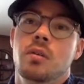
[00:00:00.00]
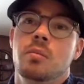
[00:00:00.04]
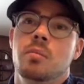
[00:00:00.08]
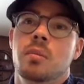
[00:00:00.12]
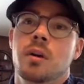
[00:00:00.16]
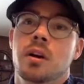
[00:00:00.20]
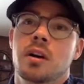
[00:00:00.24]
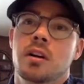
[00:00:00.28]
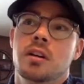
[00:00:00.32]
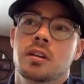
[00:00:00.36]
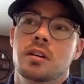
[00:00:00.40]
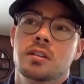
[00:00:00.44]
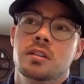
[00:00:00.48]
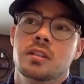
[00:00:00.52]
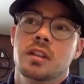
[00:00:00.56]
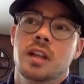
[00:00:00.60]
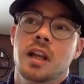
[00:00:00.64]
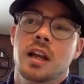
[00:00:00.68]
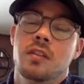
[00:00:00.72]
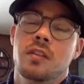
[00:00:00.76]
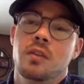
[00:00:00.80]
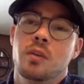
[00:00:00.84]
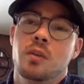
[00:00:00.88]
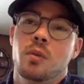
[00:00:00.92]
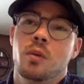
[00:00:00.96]
murdered
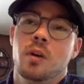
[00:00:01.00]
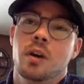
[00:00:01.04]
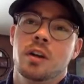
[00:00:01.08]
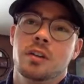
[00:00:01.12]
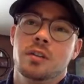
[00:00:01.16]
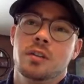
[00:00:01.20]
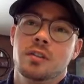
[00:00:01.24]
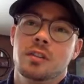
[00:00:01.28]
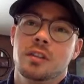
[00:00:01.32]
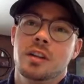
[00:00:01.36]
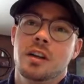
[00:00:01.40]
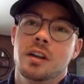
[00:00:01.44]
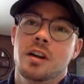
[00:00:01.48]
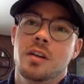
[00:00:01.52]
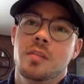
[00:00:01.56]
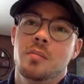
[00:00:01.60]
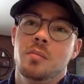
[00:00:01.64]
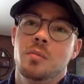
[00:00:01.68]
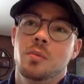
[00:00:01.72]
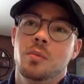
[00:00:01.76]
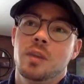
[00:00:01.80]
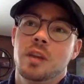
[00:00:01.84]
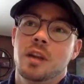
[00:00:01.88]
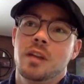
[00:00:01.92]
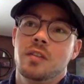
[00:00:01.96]
everyone
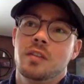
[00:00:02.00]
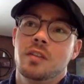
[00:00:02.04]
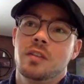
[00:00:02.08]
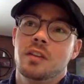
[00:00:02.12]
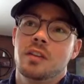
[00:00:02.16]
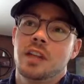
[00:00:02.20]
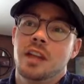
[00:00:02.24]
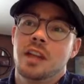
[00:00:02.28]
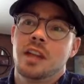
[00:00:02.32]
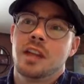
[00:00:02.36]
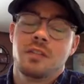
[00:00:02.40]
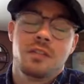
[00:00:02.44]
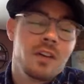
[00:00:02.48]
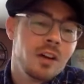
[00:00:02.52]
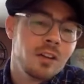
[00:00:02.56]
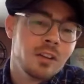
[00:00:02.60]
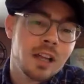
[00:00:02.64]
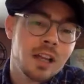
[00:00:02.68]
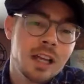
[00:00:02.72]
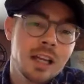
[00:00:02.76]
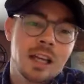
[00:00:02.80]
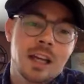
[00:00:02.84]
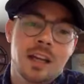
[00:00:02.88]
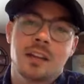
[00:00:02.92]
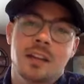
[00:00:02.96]
whenever they felt
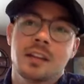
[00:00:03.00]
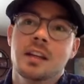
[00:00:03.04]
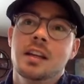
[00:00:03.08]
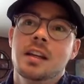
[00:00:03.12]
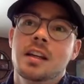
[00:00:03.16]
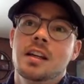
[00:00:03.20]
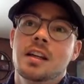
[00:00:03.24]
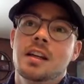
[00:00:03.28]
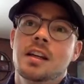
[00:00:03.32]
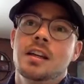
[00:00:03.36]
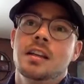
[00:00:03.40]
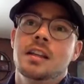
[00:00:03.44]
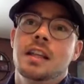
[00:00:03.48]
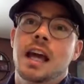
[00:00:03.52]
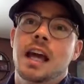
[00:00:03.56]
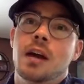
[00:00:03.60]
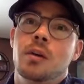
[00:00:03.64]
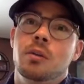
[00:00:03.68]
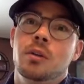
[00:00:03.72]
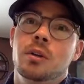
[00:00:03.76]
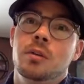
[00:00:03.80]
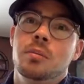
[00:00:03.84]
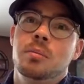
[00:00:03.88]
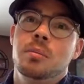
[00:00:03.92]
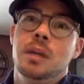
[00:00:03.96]
like it, that
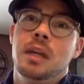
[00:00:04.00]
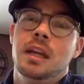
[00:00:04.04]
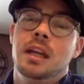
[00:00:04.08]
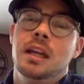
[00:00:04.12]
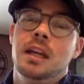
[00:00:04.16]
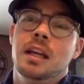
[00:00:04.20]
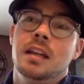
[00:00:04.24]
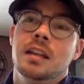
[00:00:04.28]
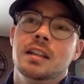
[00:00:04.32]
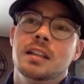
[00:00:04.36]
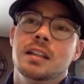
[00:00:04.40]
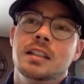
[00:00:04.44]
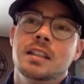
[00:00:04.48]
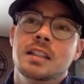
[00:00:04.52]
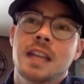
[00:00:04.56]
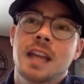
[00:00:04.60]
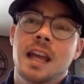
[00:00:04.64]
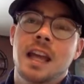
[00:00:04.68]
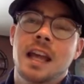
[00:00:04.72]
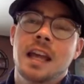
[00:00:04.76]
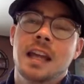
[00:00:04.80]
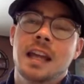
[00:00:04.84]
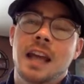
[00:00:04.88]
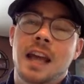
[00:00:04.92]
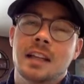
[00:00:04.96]
would be
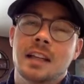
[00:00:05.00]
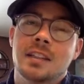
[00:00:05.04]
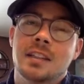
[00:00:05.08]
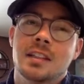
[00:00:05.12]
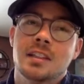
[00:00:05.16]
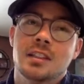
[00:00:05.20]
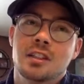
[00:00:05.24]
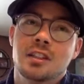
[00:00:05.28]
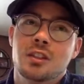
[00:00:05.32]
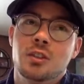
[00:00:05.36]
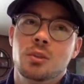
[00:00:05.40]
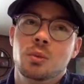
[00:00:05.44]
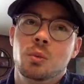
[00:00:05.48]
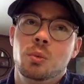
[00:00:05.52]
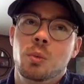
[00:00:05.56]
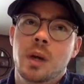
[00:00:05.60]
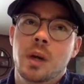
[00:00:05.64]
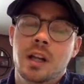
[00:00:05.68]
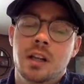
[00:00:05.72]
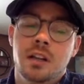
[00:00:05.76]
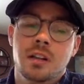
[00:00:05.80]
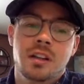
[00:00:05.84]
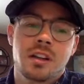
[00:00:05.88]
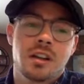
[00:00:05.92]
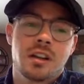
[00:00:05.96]
in essence to
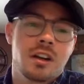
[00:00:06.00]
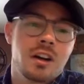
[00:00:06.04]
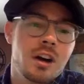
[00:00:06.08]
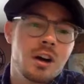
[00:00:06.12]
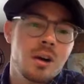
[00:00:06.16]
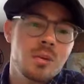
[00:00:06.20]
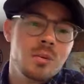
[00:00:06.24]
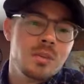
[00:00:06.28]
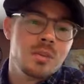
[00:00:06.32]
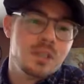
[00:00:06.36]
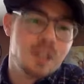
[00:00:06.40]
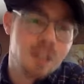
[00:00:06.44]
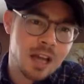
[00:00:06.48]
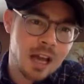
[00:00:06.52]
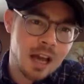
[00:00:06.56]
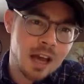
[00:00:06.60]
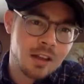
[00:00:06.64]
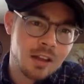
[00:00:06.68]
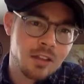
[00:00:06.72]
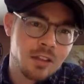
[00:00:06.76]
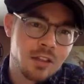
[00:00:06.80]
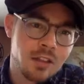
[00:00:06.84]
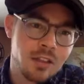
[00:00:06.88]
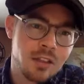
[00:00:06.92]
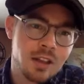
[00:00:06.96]
will your own
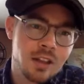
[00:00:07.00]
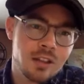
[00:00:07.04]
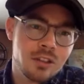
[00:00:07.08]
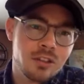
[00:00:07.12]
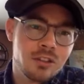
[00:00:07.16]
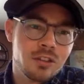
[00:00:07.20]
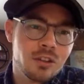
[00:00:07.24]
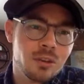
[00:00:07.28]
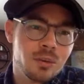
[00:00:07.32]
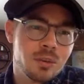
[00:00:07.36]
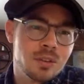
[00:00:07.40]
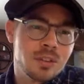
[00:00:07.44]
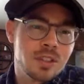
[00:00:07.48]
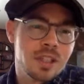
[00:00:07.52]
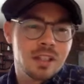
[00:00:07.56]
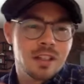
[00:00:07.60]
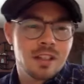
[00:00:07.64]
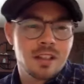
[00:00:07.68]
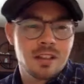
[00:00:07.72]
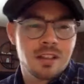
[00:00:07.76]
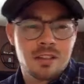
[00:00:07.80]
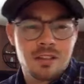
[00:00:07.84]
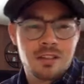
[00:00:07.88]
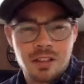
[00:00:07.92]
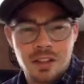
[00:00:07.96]
death, and so it's
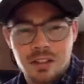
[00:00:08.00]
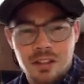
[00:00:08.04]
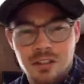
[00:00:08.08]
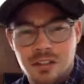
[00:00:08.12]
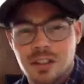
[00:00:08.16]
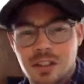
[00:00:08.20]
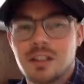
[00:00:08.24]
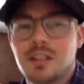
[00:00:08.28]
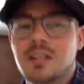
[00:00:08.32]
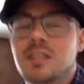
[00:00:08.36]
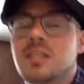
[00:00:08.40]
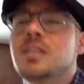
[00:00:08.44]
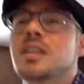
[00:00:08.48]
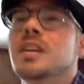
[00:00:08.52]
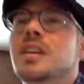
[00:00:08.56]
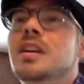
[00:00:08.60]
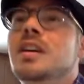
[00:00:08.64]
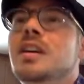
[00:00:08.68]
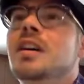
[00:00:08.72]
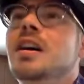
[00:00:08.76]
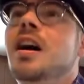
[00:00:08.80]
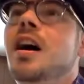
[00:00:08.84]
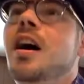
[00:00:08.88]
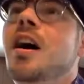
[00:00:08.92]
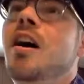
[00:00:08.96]
inconsistent.
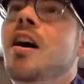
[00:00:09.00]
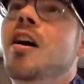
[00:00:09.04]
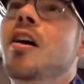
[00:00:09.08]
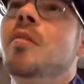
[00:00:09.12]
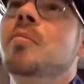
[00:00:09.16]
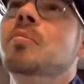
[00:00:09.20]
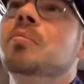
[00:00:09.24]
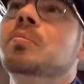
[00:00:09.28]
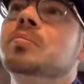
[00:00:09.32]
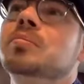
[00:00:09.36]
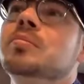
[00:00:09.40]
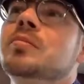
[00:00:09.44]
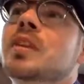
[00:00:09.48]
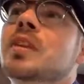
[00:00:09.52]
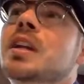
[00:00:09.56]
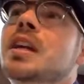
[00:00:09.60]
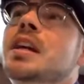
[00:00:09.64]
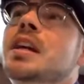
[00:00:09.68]
And